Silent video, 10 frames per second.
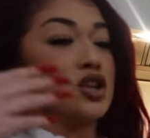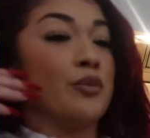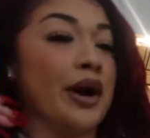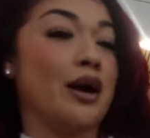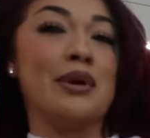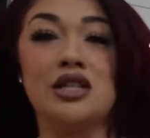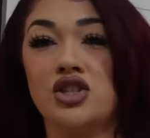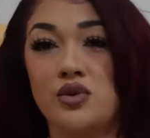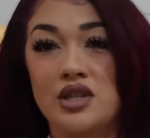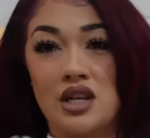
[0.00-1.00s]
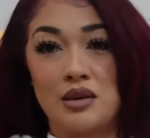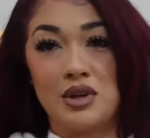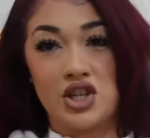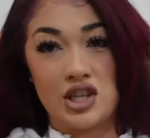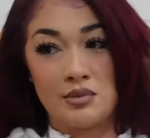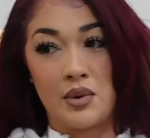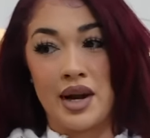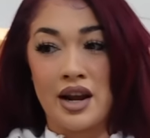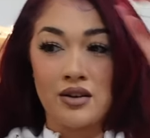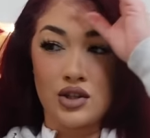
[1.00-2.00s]
Oh my god, my sister was telling me chisme
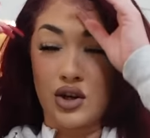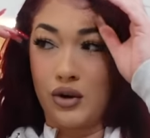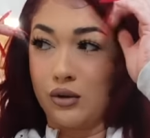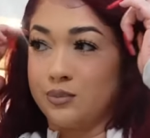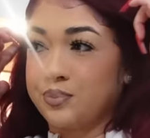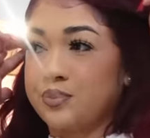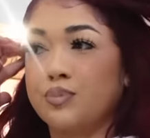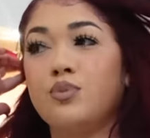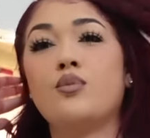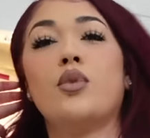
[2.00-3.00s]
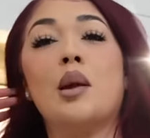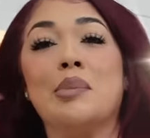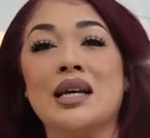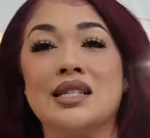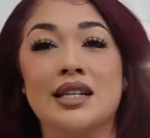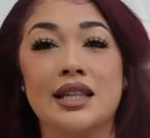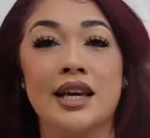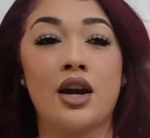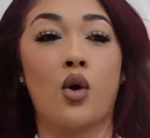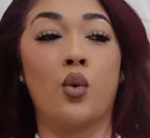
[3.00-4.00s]
right now. So
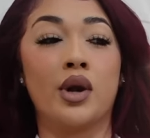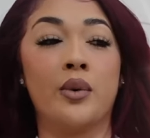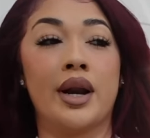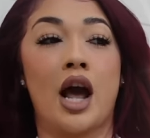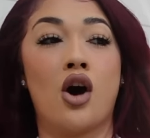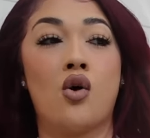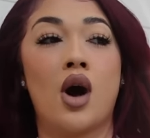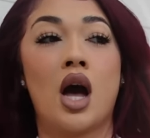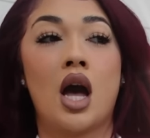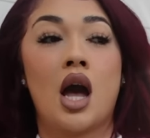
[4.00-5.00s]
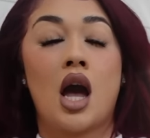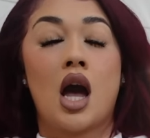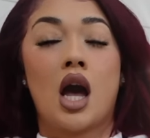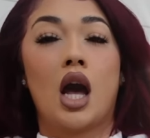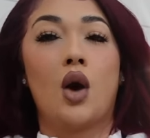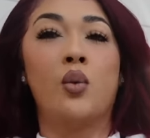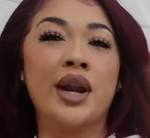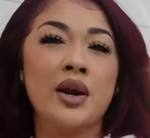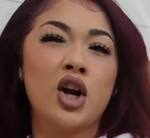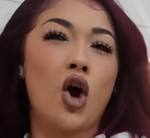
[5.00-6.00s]
basically we went out.
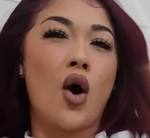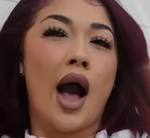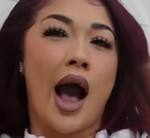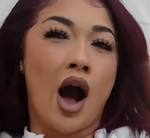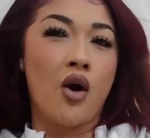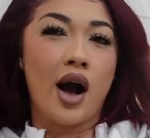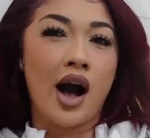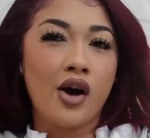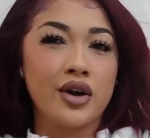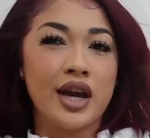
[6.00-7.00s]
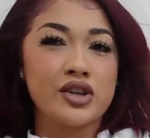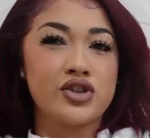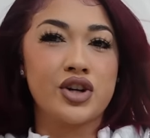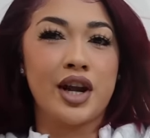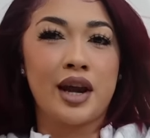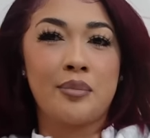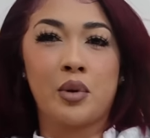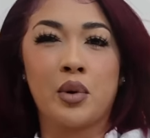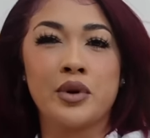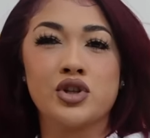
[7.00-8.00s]
We didn't go out yesterday,
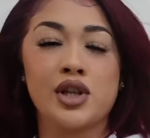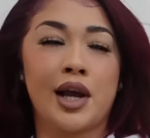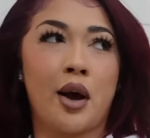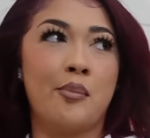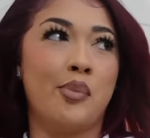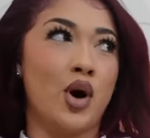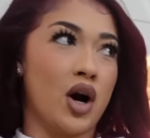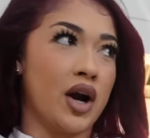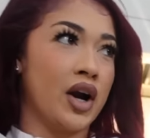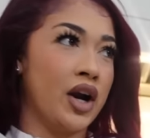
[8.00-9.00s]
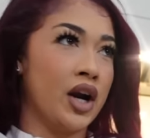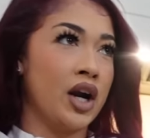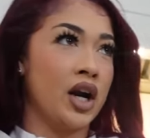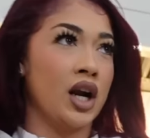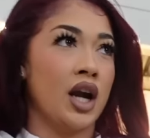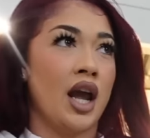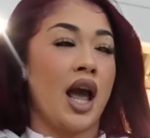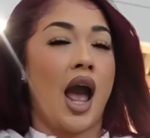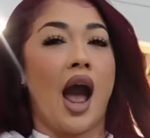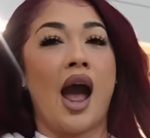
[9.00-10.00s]
but we went to like a bar
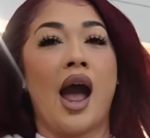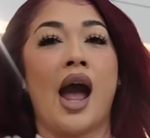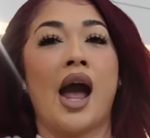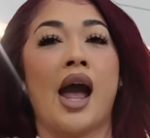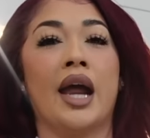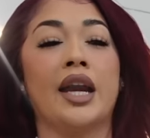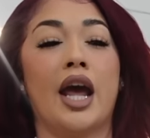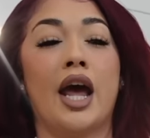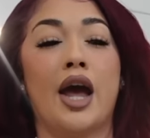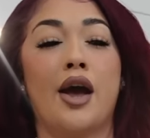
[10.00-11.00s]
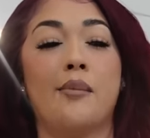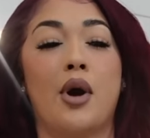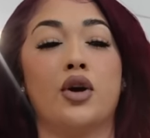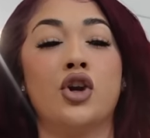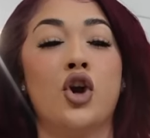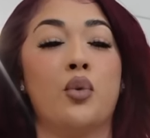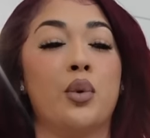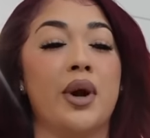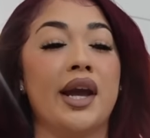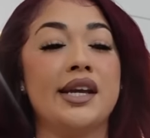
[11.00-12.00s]
and you know, we
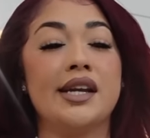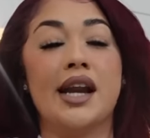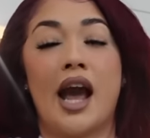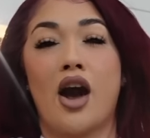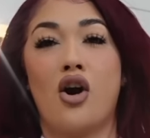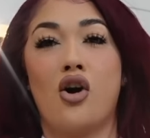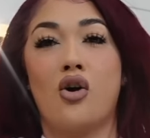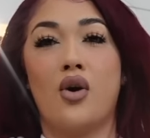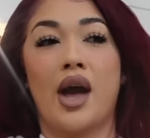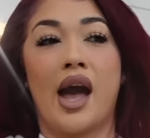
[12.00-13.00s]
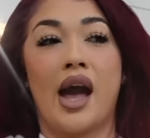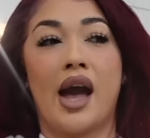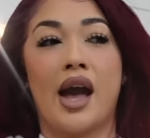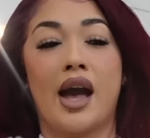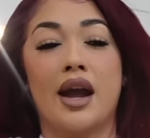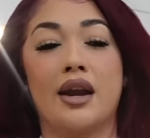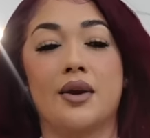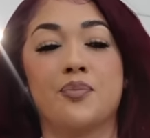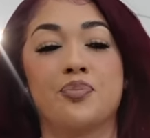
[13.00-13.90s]
were hanging out and